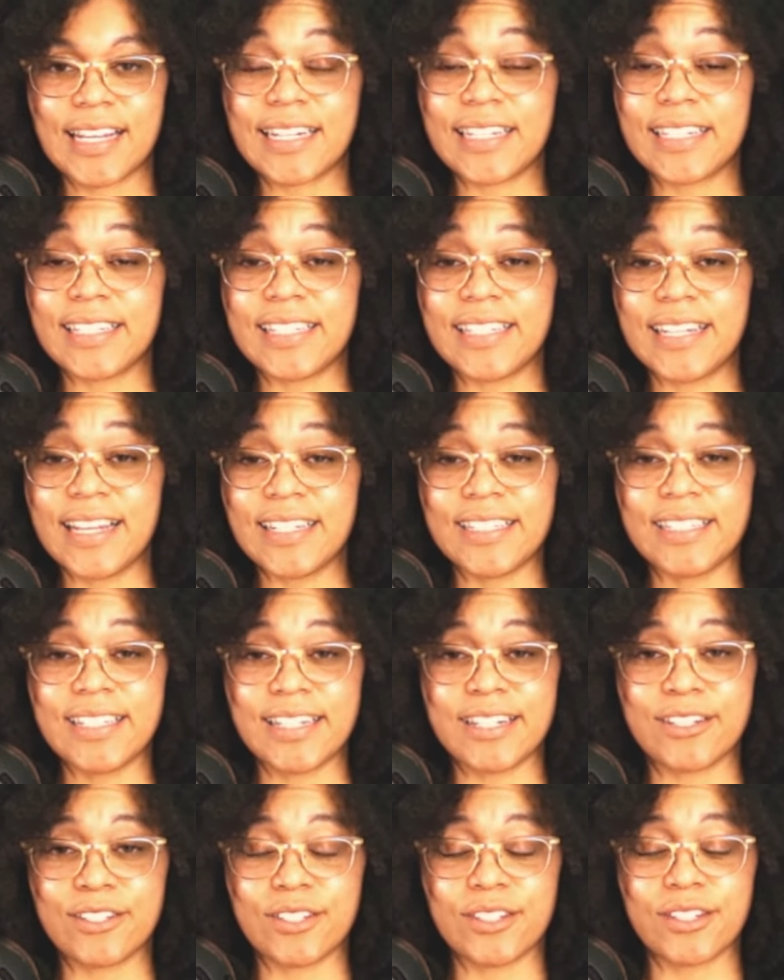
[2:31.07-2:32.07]
Let's
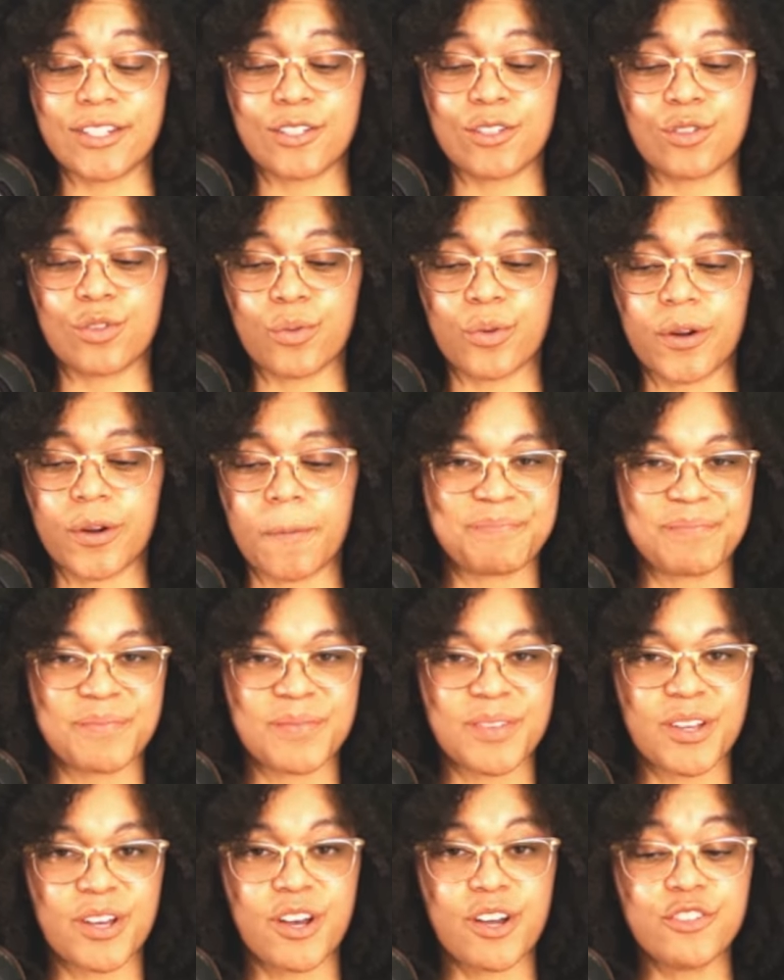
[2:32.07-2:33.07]
get into this story.
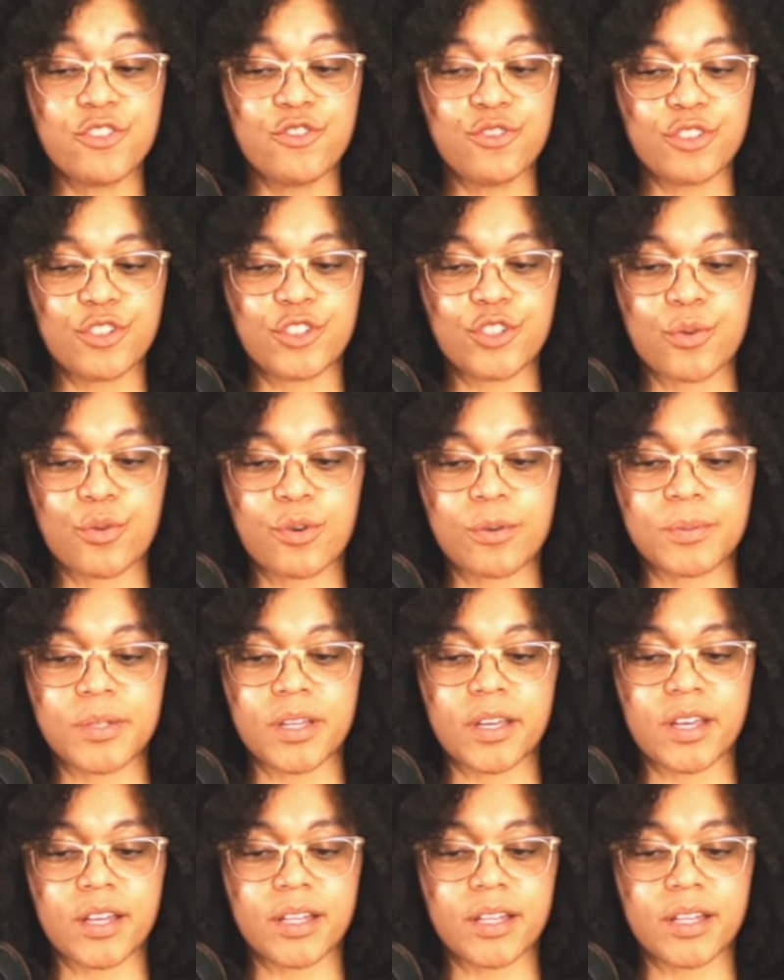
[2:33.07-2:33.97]
Hundreds show up to